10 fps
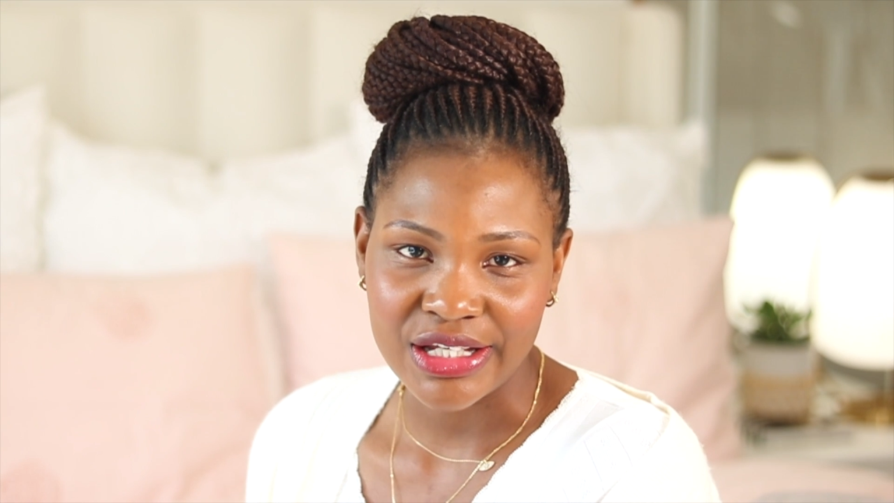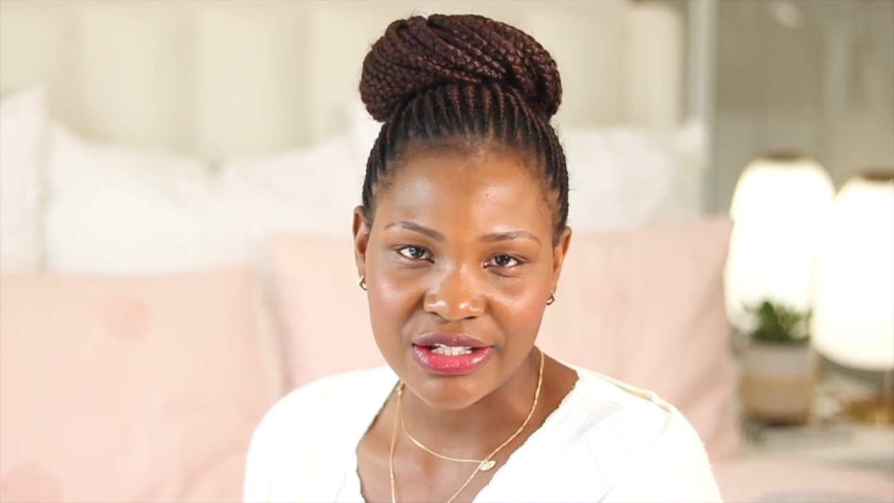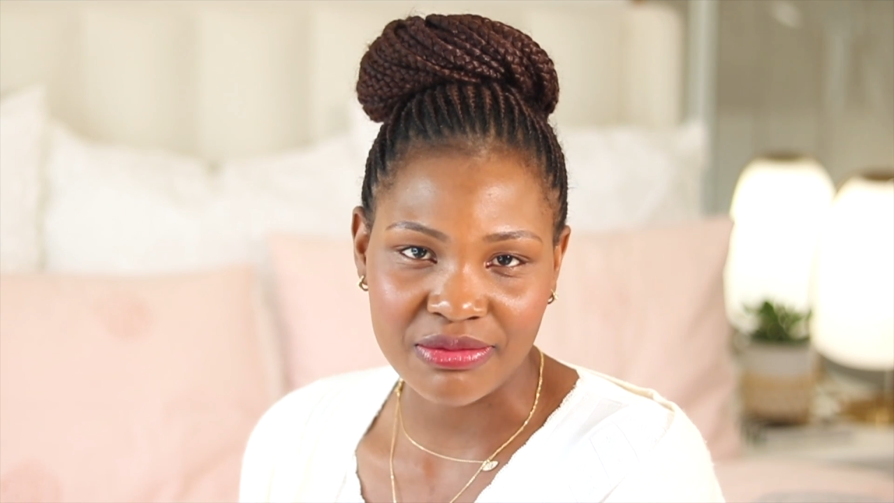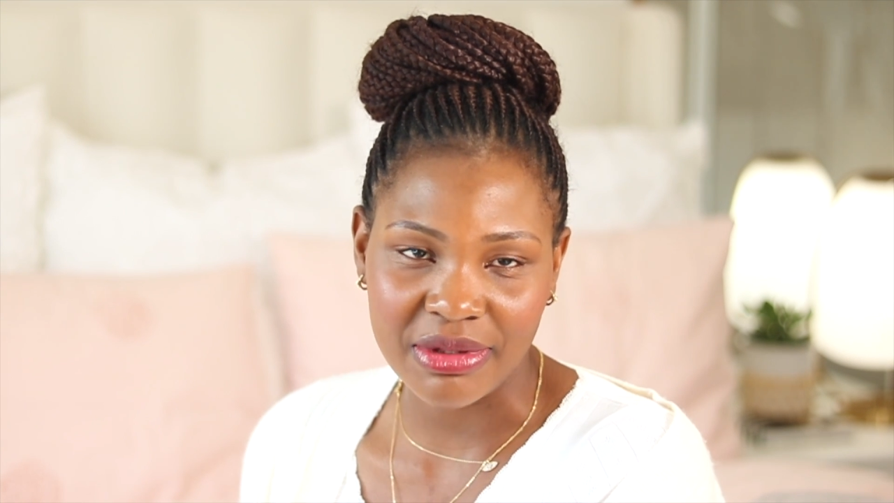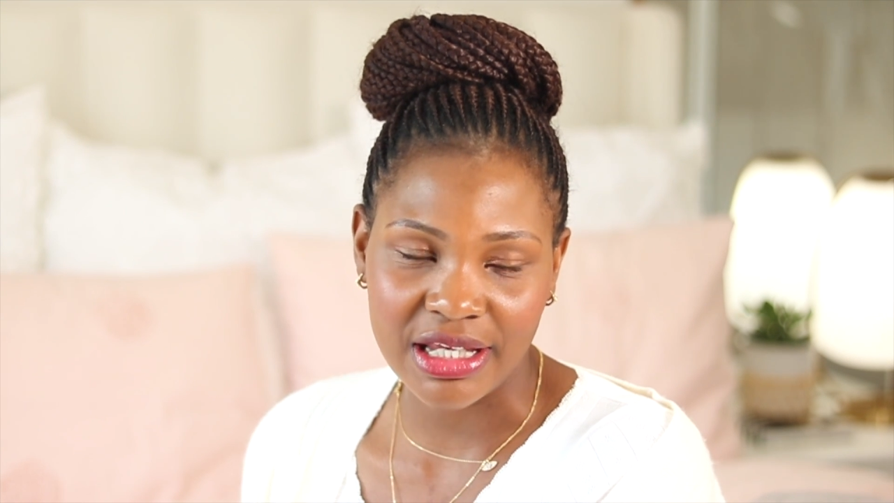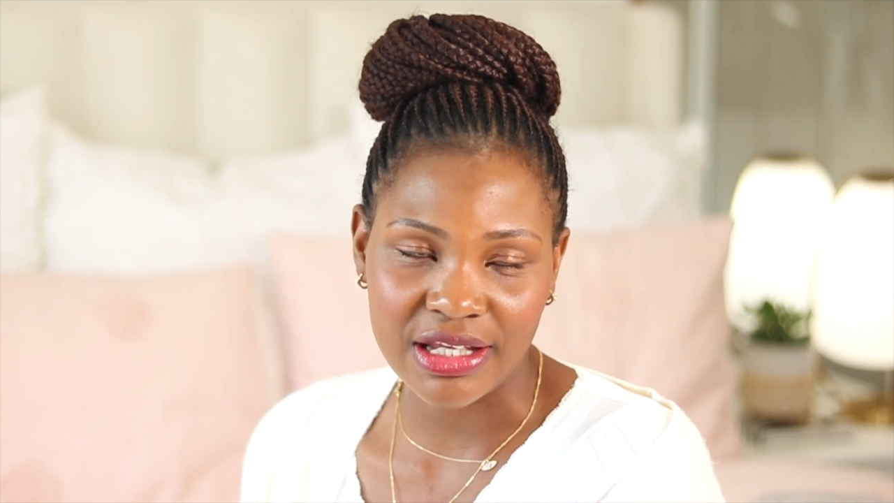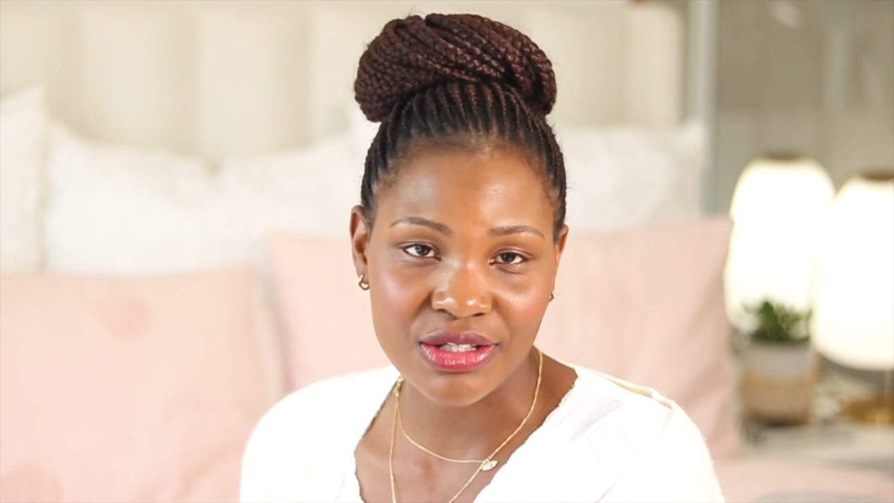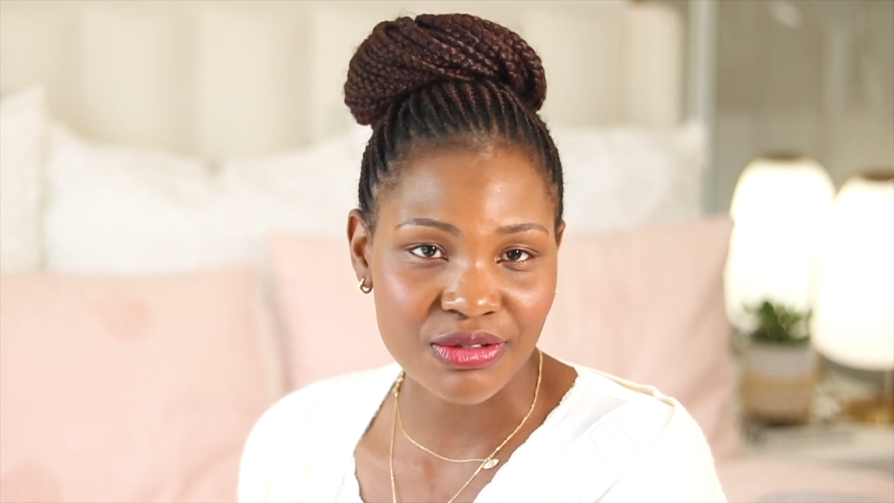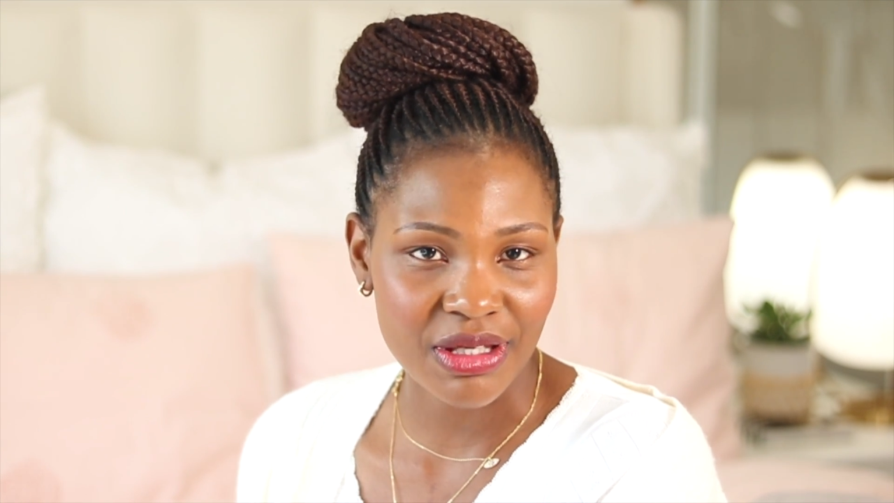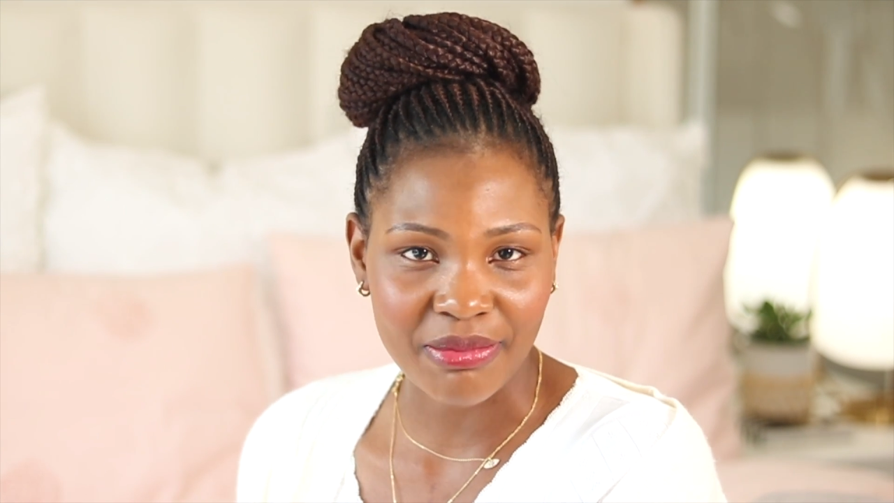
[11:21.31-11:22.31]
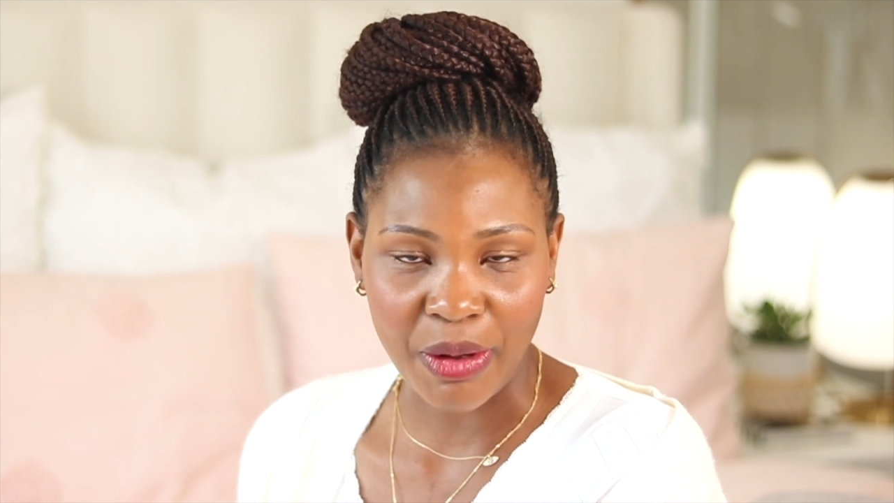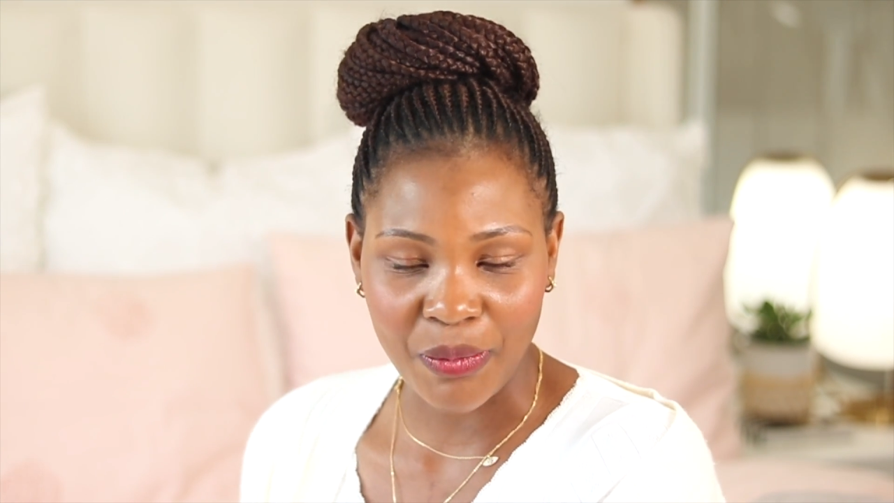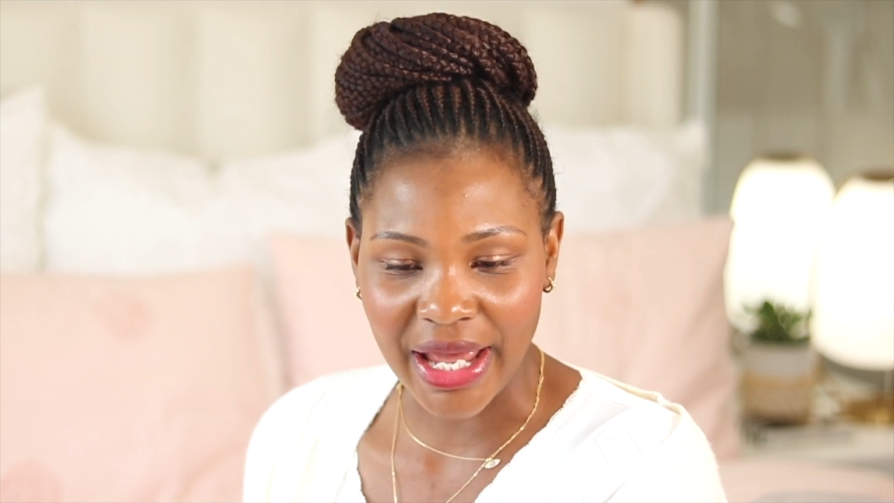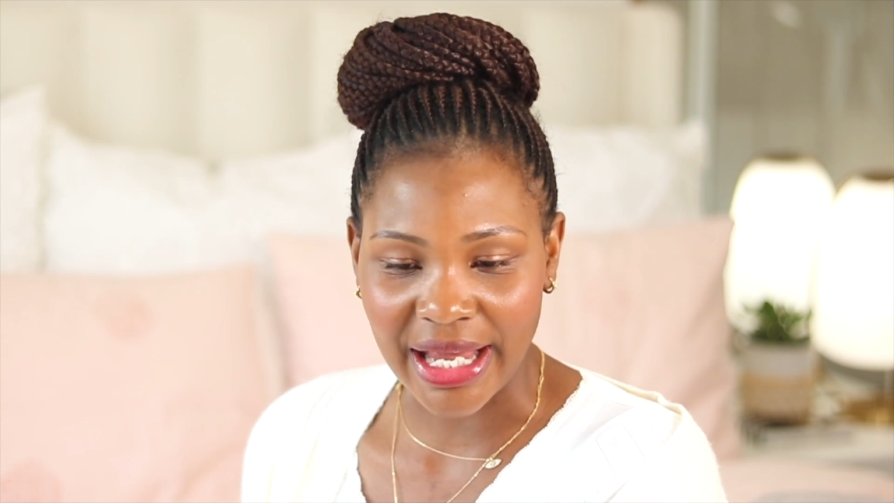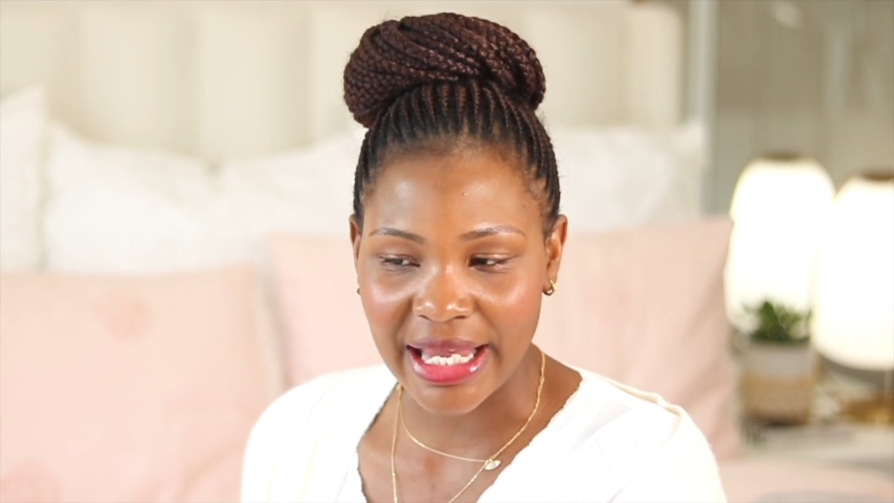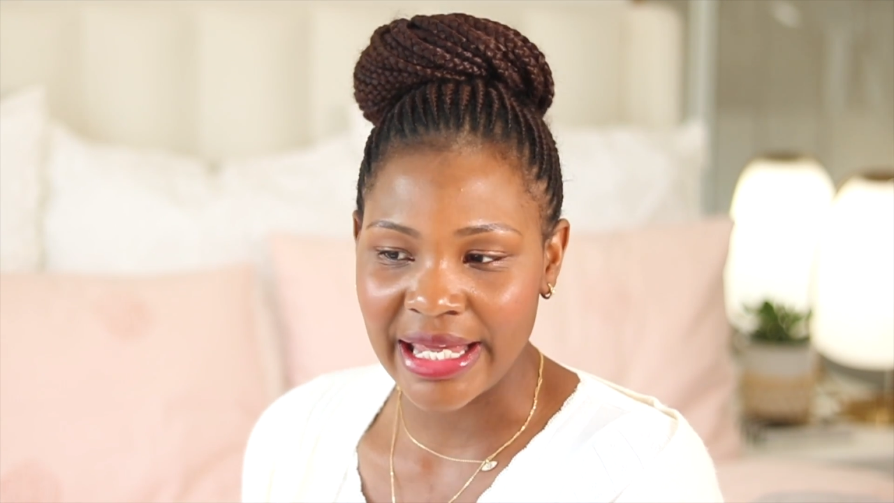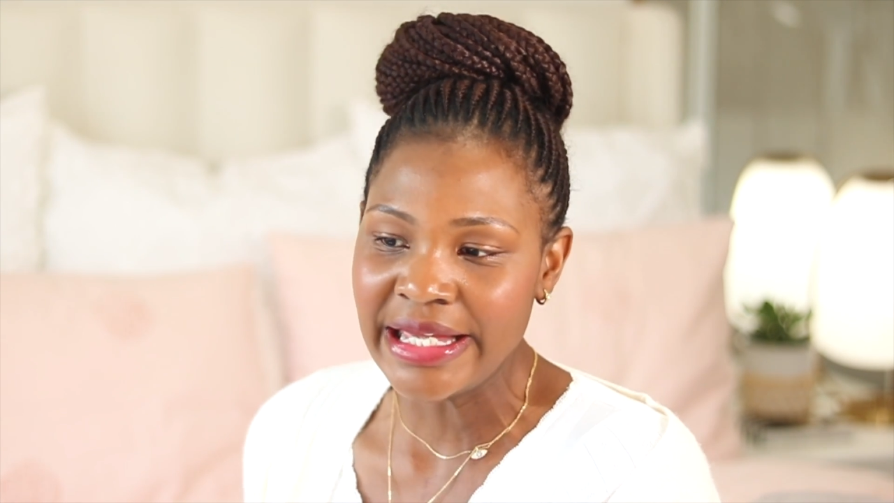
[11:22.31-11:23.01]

to me doing my work.